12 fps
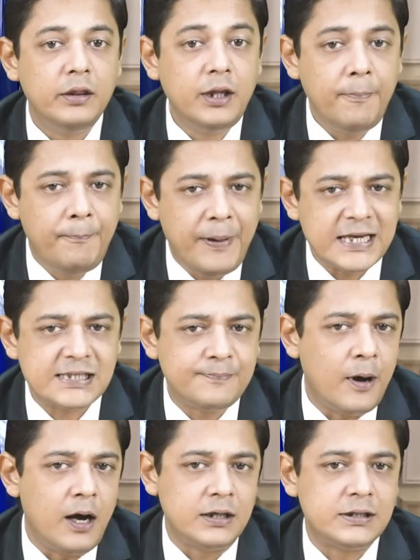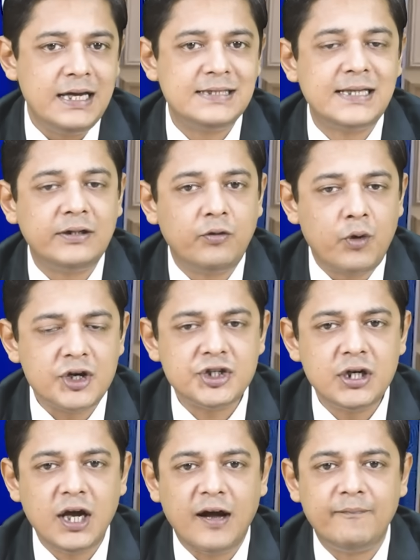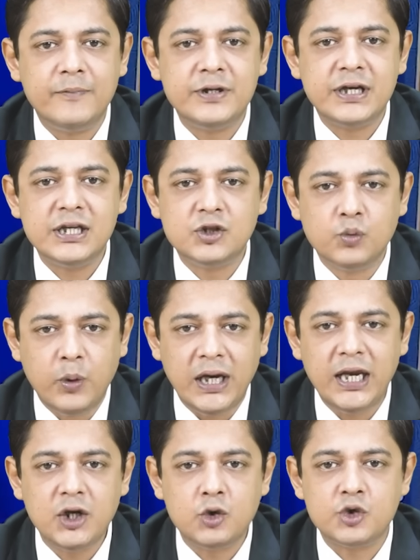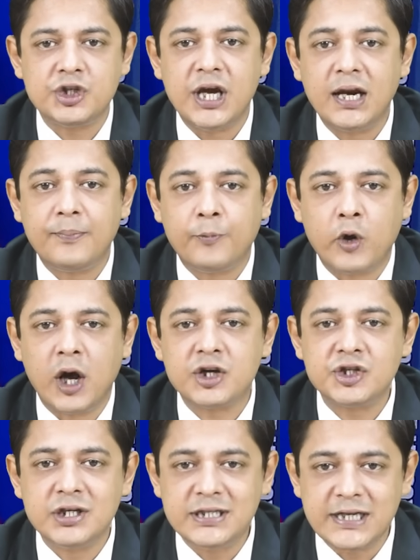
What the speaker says: The best part is that the Russian government is willing to share production